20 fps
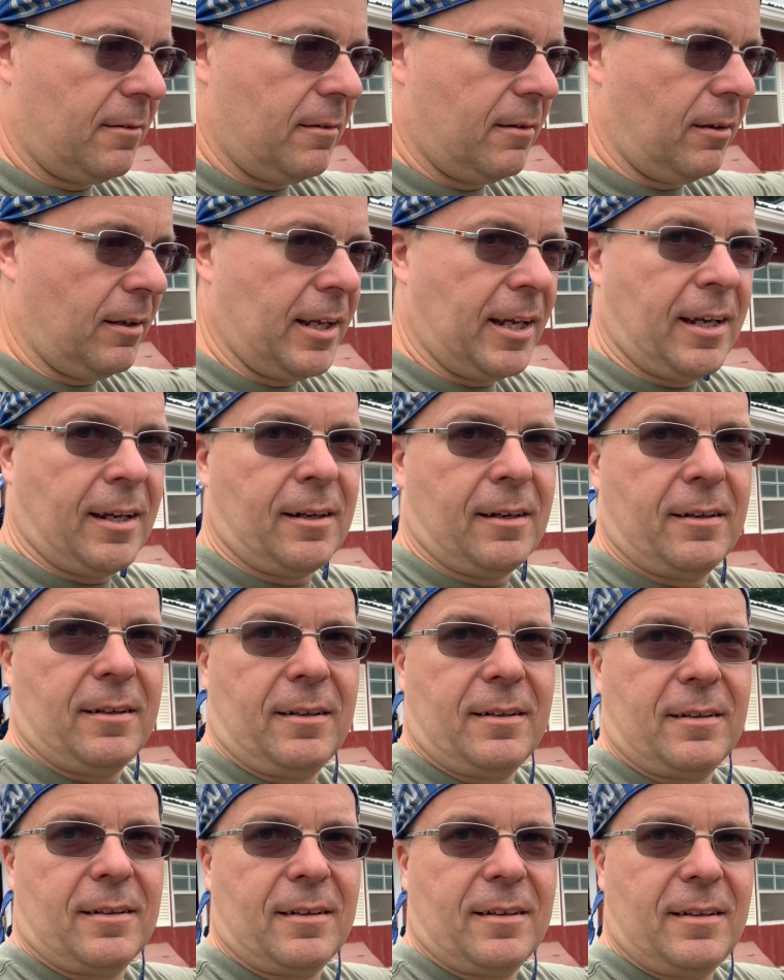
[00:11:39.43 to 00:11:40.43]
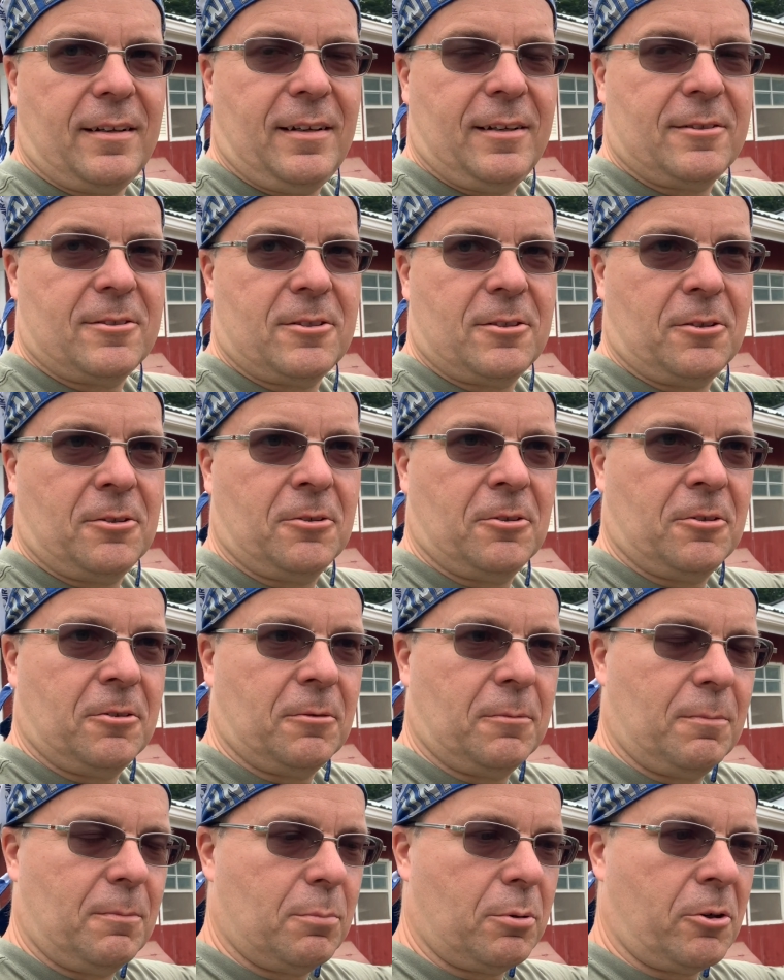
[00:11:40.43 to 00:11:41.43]
land
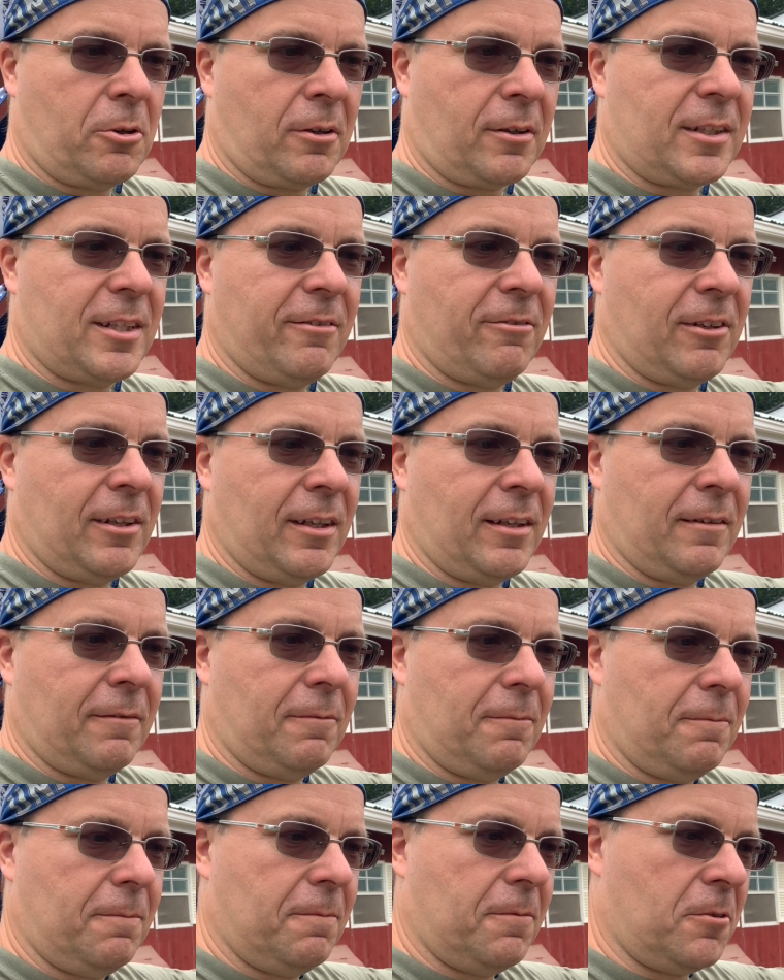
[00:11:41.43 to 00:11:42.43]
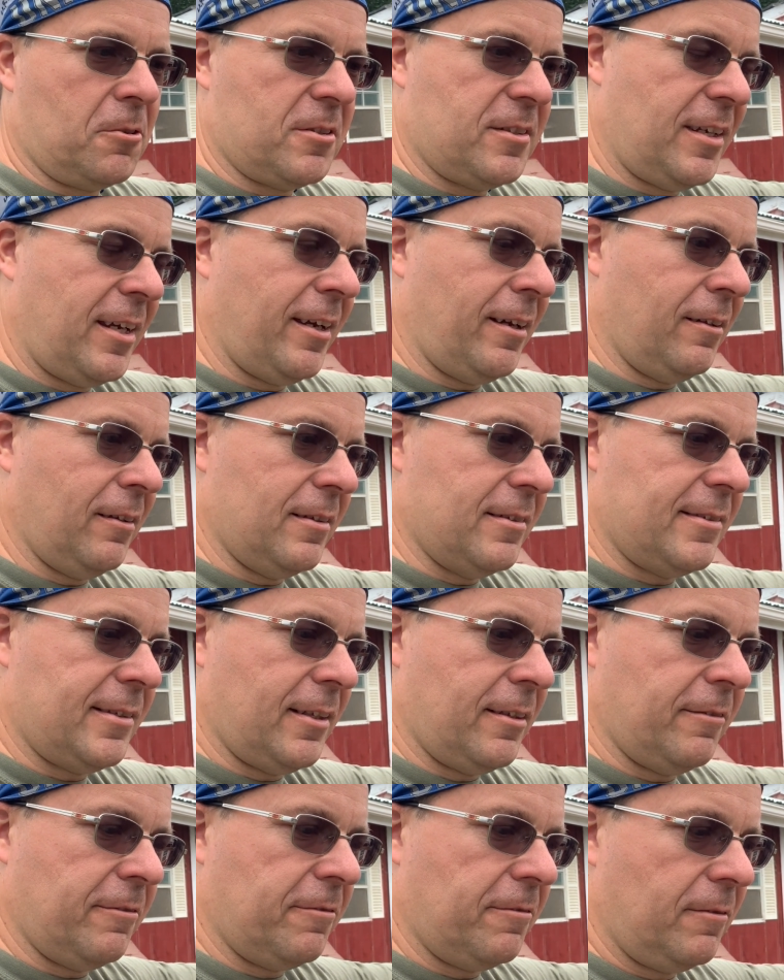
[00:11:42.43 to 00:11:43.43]
into productivity for sale
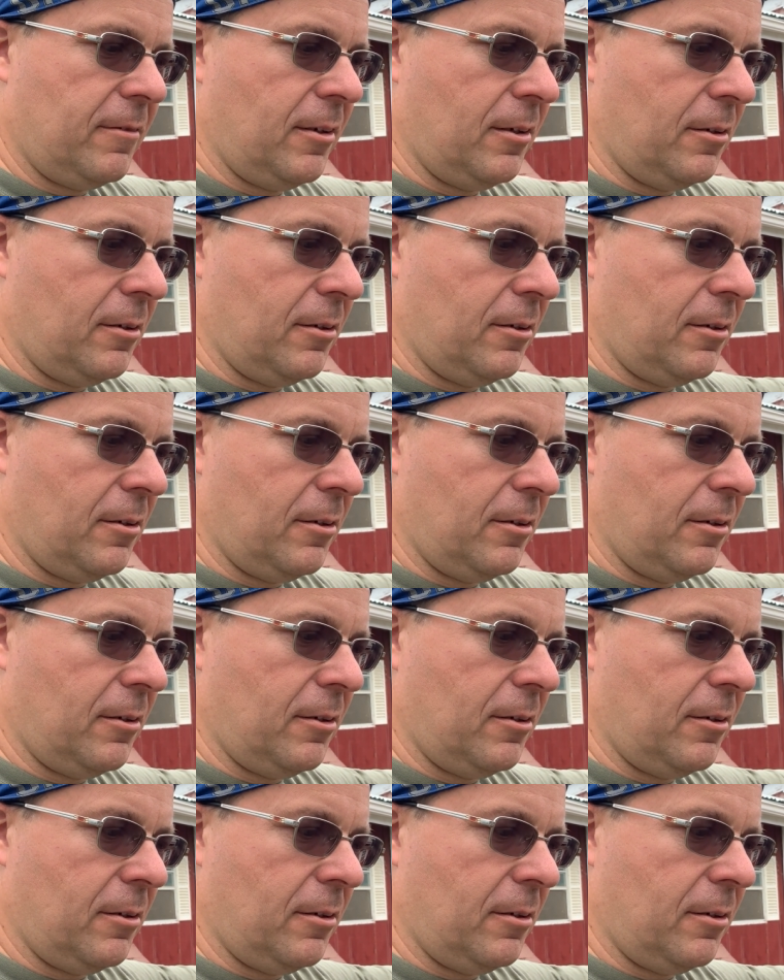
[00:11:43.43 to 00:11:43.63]
instead of